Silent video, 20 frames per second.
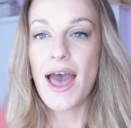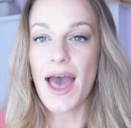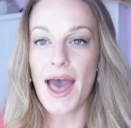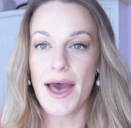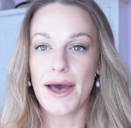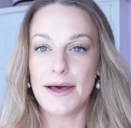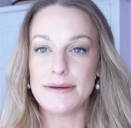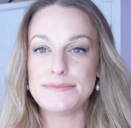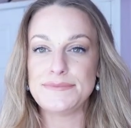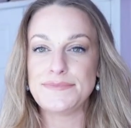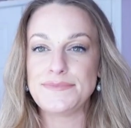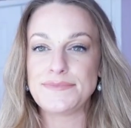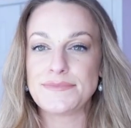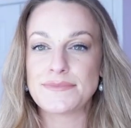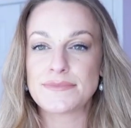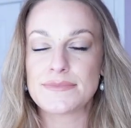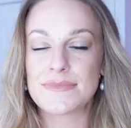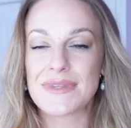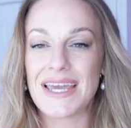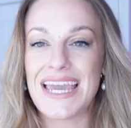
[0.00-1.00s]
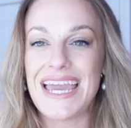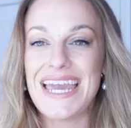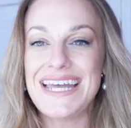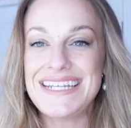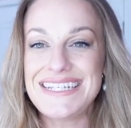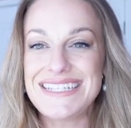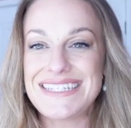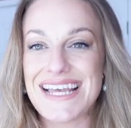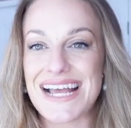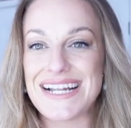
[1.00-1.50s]
In
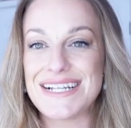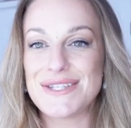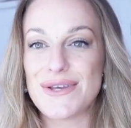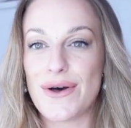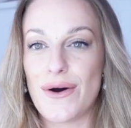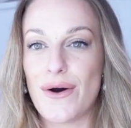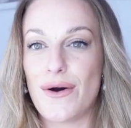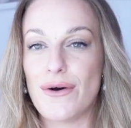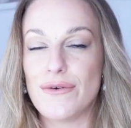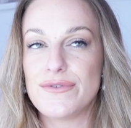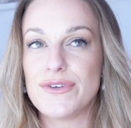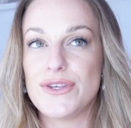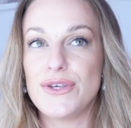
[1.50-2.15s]
a sense of,